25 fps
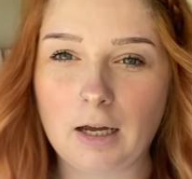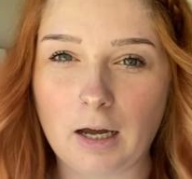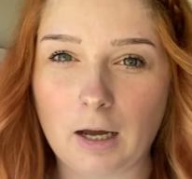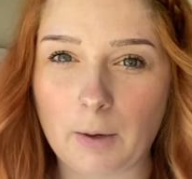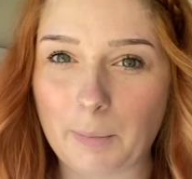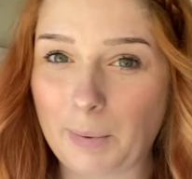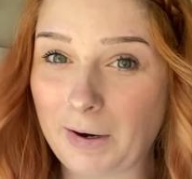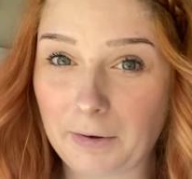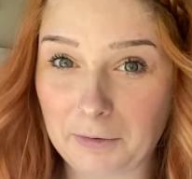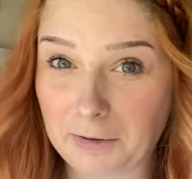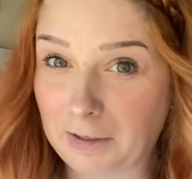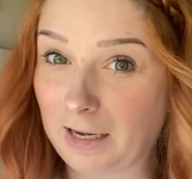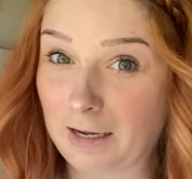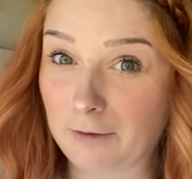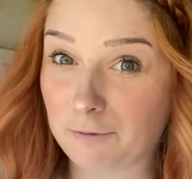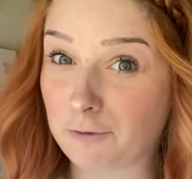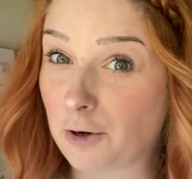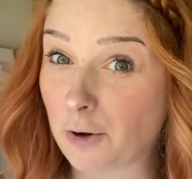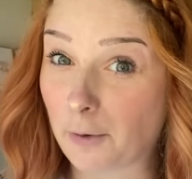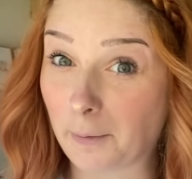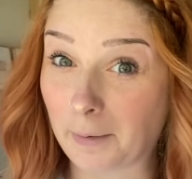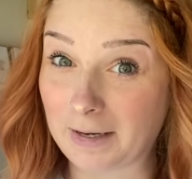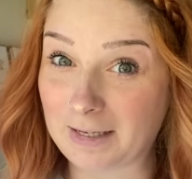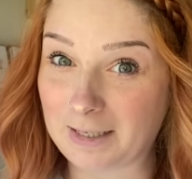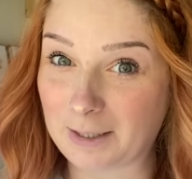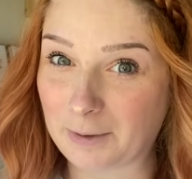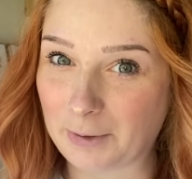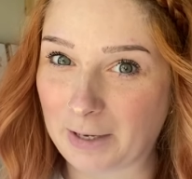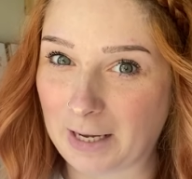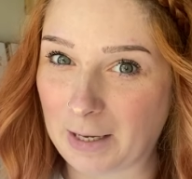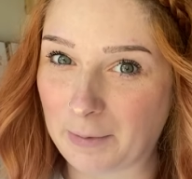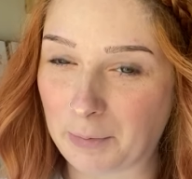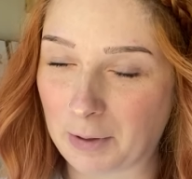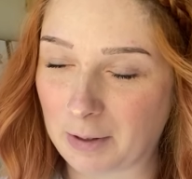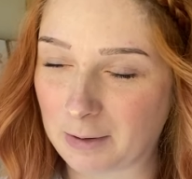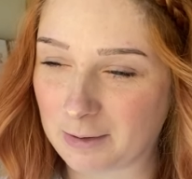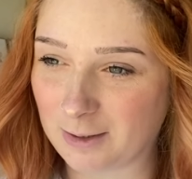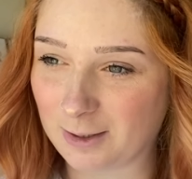apparently I have no idea what
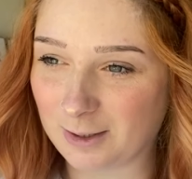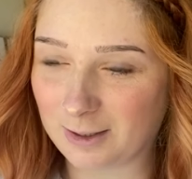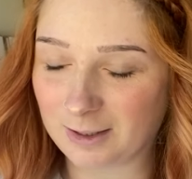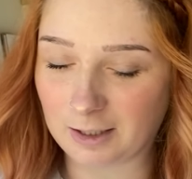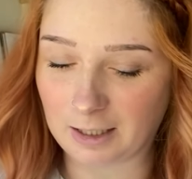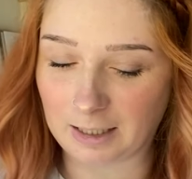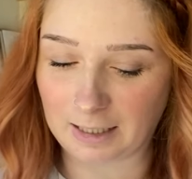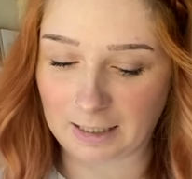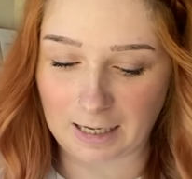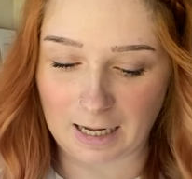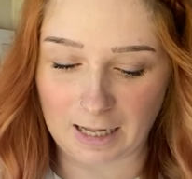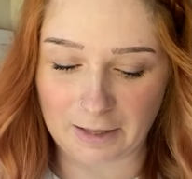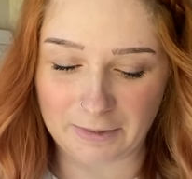hippos look like.